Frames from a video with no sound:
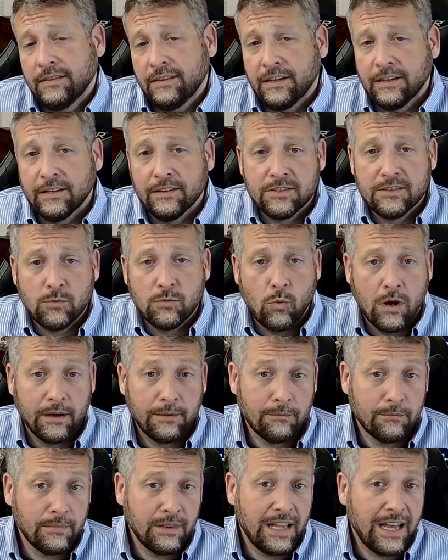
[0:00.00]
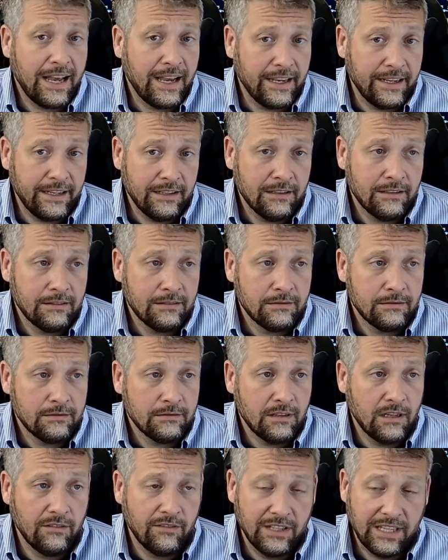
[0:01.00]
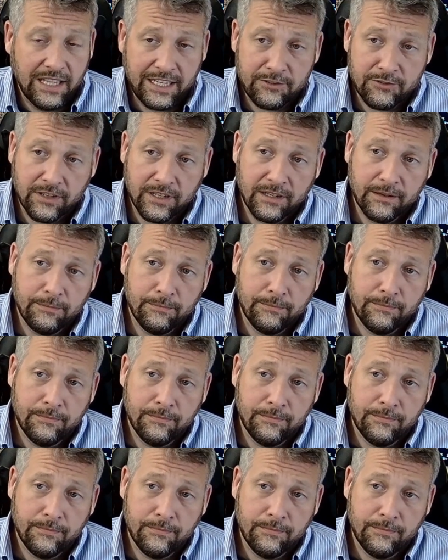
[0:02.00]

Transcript: There's one line of electric